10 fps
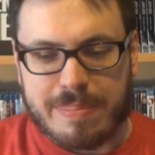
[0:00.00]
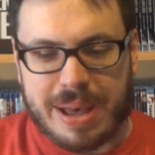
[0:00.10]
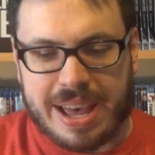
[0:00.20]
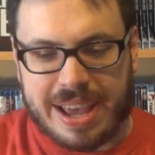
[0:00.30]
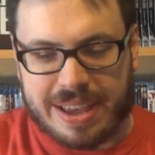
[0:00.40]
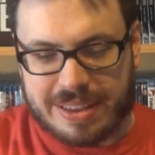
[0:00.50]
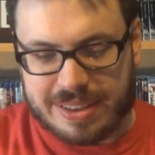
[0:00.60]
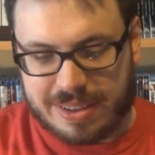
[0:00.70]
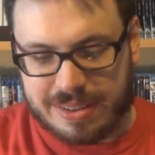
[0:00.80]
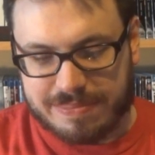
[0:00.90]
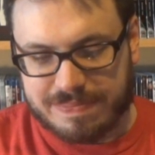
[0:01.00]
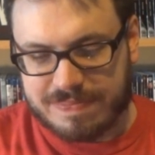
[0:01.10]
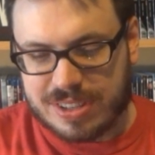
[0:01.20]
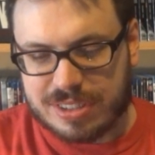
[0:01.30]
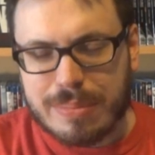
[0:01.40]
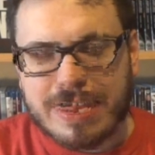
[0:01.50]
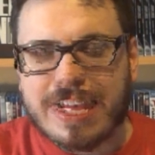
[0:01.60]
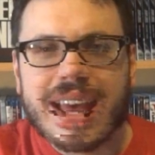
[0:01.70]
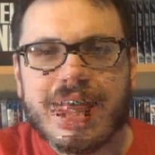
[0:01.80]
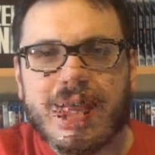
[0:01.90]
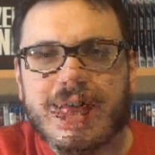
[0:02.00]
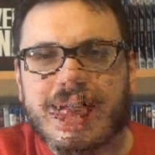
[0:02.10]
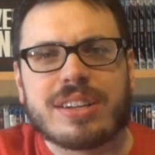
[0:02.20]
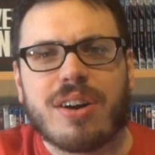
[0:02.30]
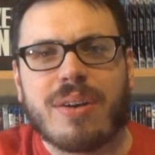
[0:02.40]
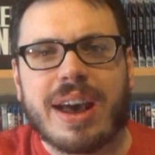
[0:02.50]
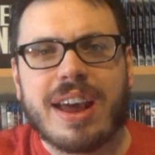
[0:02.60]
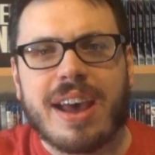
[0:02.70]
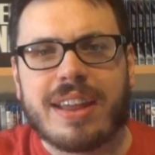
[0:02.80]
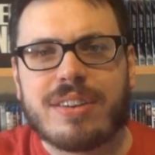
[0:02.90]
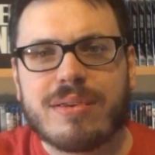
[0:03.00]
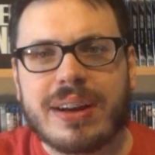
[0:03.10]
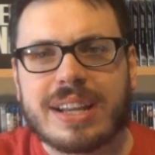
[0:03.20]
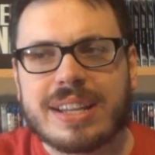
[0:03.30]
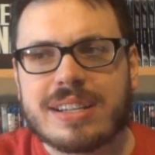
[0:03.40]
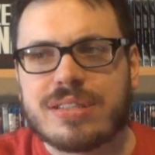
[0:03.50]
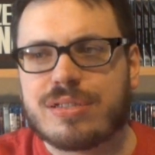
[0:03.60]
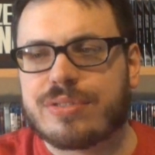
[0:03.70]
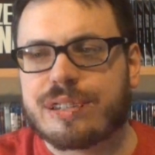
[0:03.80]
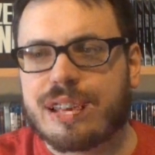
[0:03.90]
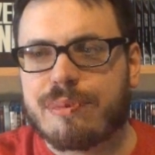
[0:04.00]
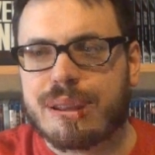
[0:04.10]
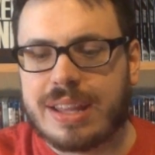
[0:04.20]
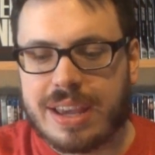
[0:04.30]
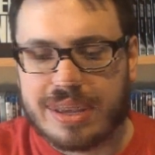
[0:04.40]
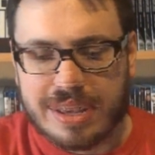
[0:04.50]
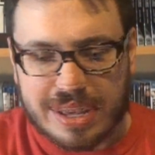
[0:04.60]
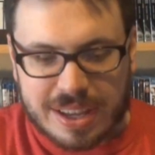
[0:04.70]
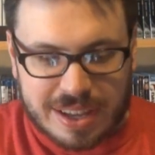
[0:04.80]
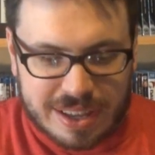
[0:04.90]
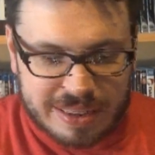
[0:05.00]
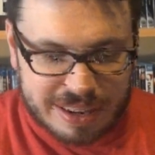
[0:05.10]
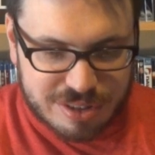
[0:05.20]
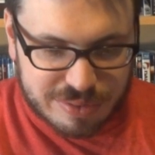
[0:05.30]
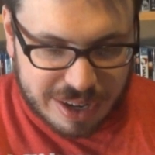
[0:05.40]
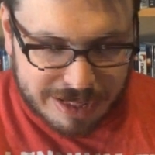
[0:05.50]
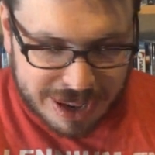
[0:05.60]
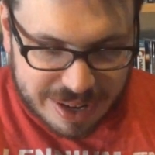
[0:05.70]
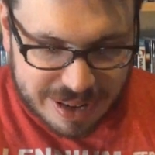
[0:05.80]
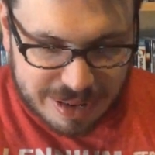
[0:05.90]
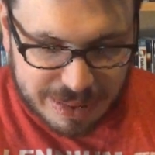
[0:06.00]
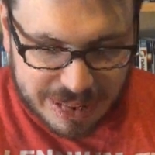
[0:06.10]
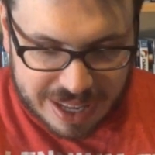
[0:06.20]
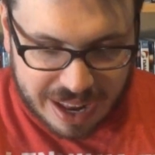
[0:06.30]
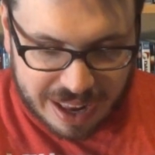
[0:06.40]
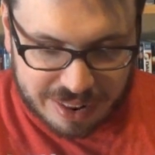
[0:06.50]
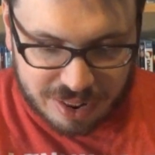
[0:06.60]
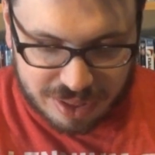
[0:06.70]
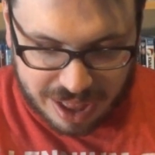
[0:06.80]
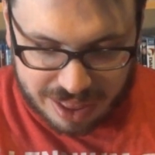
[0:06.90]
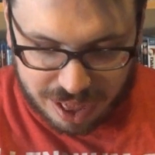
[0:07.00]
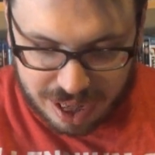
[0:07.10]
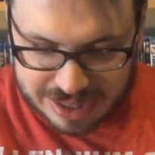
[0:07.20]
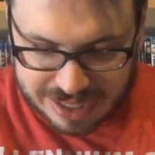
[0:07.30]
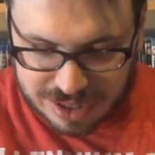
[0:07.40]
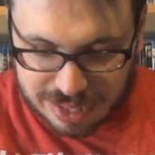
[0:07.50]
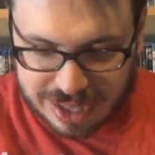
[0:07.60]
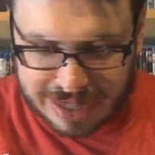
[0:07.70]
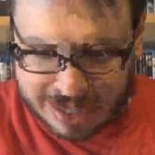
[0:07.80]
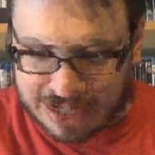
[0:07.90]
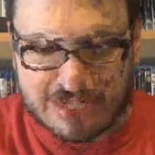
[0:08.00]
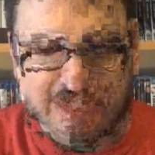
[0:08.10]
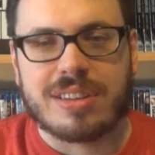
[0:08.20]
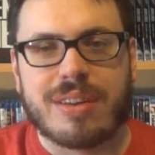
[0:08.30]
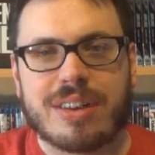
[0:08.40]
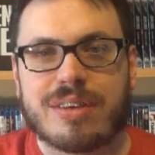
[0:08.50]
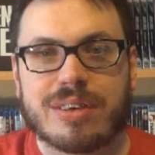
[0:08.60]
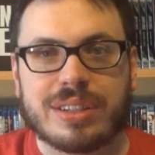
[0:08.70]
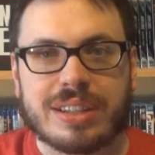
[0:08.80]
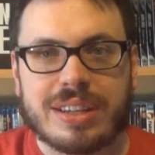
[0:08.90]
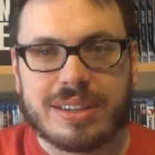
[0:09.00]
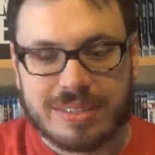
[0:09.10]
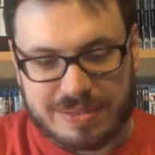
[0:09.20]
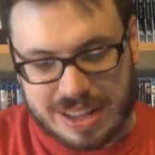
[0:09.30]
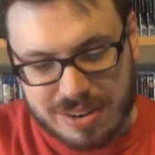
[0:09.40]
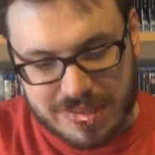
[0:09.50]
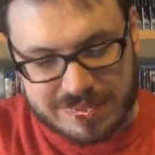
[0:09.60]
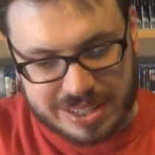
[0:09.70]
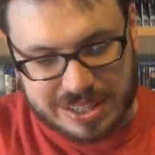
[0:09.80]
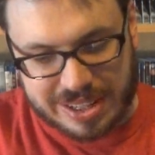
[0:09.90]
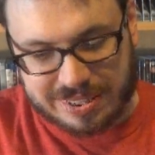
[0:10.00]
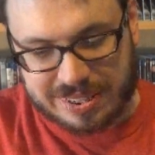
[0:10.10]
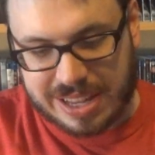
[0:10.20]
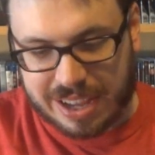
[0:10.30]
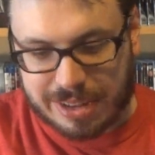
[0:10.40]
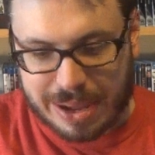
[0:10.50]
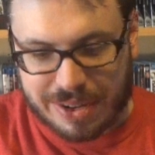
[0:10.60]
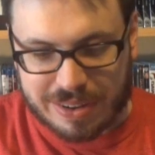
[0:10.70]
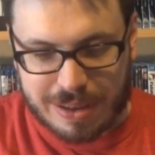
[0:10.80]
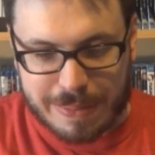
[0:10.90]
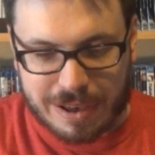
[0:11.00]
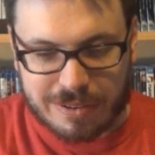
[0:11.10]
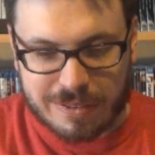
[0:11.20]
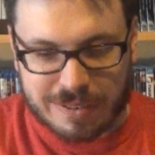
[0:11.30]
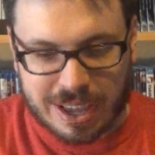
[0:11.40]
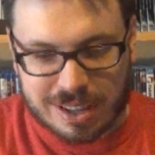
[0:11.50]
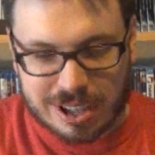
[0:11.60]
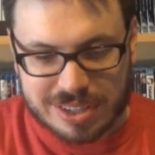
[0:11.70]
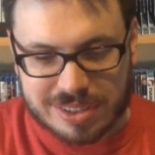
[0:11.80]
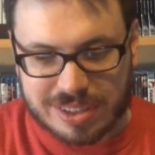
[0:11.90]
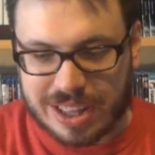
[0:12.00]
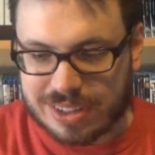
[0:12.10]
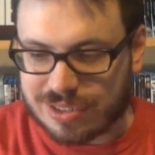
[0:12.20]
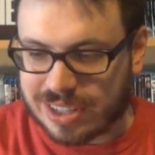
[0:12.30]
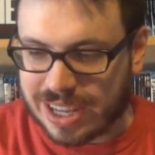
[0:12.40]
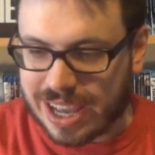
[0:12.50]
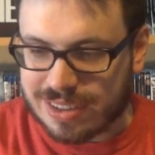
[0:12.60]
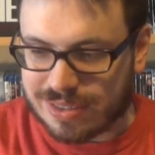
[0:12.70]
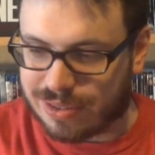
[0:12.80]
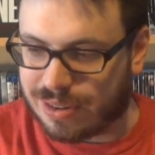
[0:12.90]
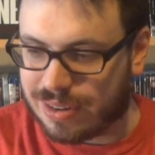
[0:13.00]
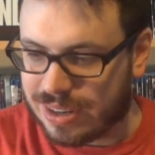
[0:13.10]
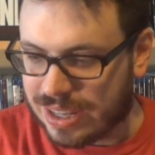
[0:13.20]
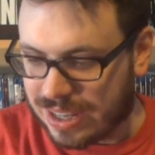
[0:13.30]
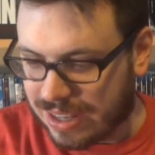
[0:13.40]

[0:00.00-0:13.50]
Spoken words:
by somebody I don't really know. I don't recognize their screen name, and they just recommended it to me, and I looked into it, and it just sounded really, interesting. It's a documentary about VHS collectors, I guess, or